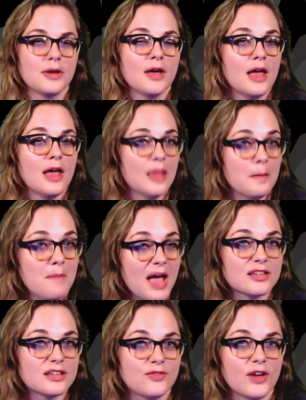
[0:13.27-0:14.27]
that Mass
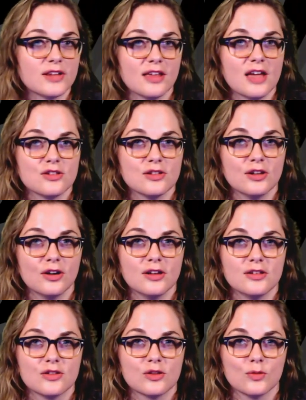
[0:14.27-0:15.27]
Effect Legendary
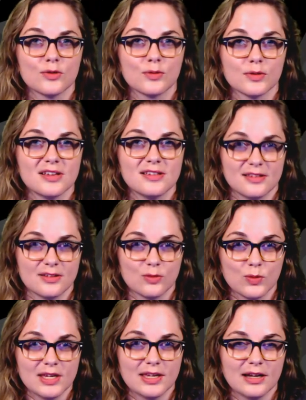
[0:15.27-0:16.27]
Edition was released this
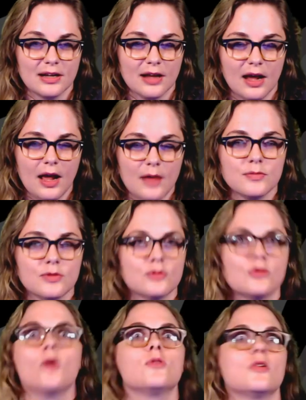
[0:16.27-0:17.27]
weekend. I'm
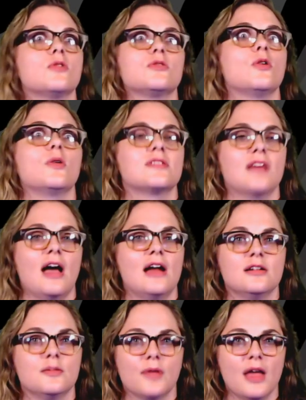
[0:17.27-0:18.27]
so, so, so excited
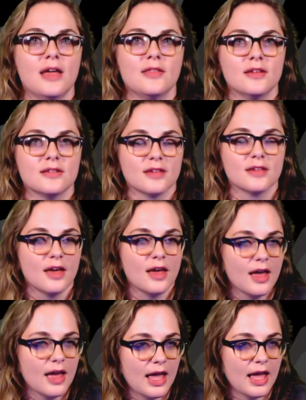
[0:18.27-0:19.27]
to play this.
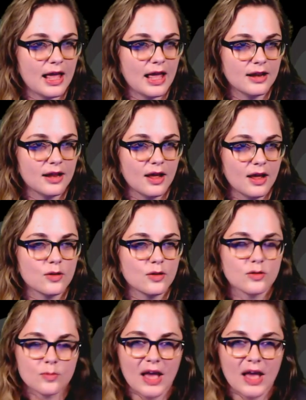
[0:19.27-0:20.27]
And
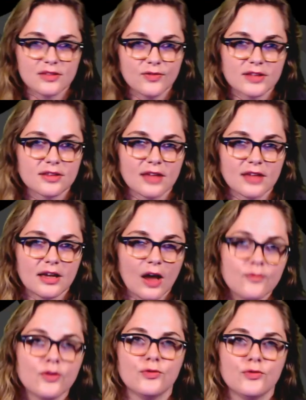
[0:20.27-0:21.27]
Mass Effect is like
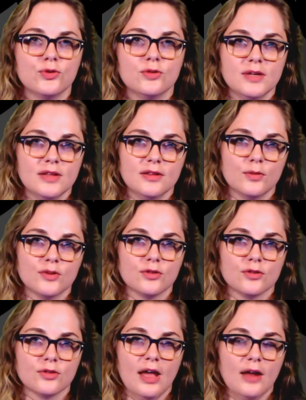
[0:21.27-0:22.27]
comfort food to me, the original.
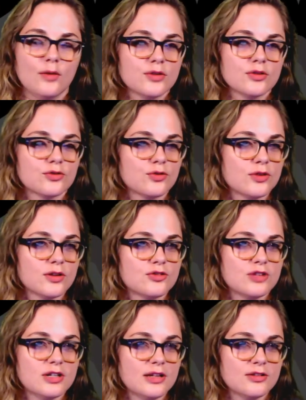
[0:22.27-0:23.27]
That original
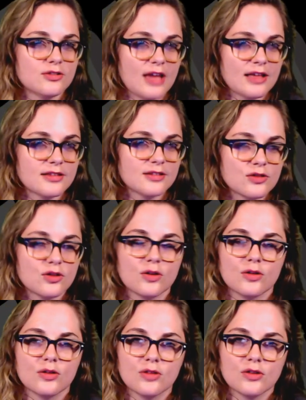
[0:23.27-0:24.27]
trilogy just has such a
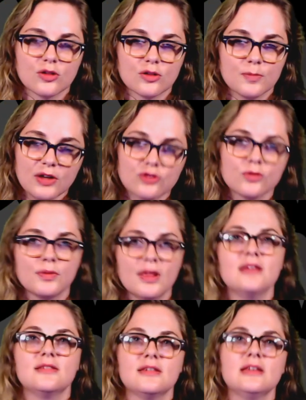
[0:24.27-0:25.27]
such a special
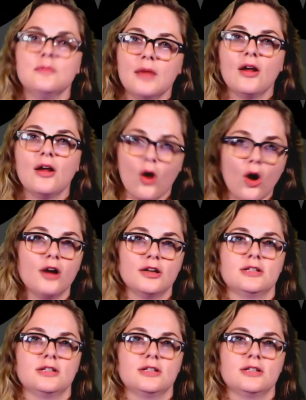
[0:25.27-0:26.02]
place in my heart